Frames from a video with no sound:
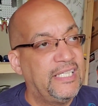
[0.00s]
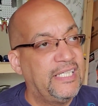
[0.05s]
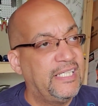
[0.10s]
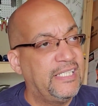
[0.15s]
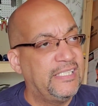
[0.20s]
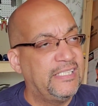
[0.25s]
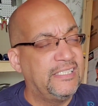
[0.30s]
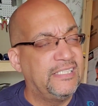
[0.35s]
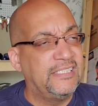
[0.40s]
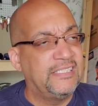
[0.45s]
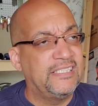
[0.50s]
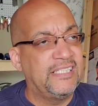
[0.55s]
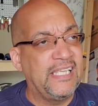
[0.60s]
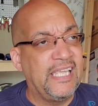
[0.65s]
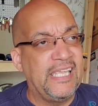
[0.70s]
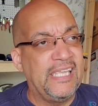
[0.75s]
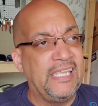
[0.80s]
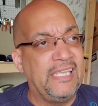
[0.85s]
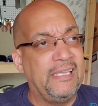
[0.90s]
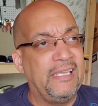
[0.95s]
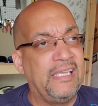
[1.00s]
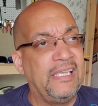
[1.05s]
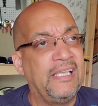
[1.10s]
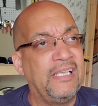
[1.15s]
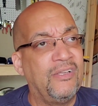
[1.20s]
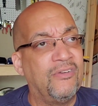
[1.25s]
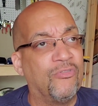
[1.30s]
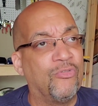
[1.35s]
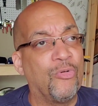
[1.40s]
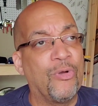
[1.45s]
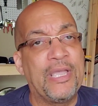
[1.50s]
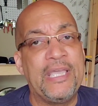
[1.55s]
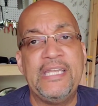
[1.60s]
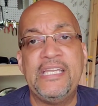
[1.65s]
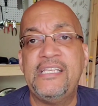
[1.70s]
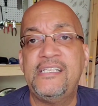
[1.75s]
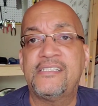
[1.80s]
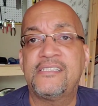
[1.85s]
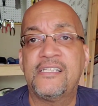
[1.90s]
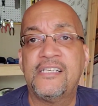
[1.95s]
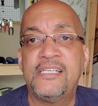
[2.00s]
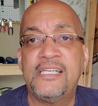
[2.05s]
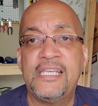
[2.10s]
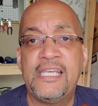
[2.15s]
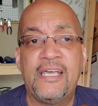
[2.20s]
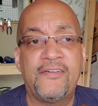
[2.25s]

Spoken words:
It is a rainy Sunday